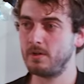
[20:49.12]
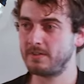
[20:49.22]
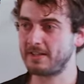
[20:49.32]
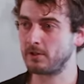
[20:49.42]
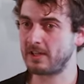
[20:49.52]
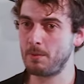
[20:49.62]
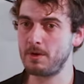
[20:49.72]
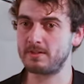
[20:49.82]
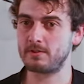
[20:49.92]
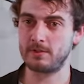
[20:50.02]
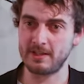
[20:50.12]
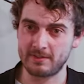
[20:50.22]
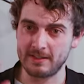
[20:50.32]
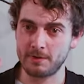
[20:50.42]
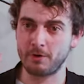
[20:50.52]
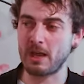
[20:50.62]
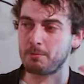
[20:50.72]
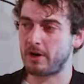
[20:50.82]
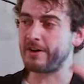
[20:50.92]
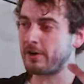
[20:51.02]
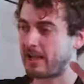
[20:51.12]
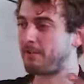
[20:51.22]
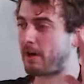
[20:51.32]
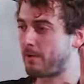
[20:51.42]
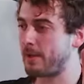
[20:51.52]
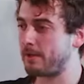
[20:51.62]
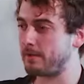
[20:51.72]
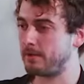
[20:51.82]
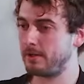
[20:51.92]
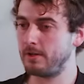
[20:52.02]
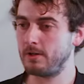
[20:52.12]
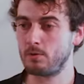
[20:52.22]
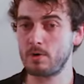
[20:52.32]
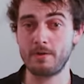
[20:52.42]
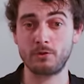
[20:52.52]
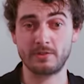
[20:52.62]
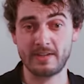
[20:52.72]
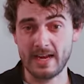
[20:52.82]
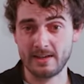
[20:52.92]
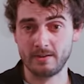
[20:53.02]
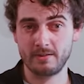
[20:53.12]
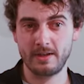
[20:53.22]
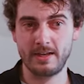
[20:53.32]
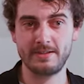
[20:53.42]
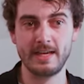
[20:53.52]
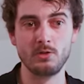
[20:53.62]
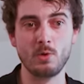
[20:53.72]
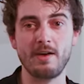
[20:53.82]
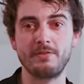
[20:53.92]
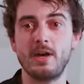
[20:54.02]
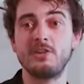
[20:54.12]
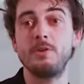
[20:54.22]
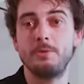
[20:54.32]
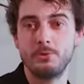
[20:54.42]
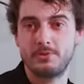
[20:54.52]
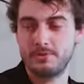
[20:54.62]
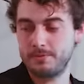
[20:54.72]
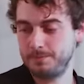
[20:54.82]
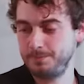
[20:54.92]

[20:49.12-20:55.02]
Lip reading: That's okay with, is the vocabulary okay for everyone? You have the tag, and then you have the attributes.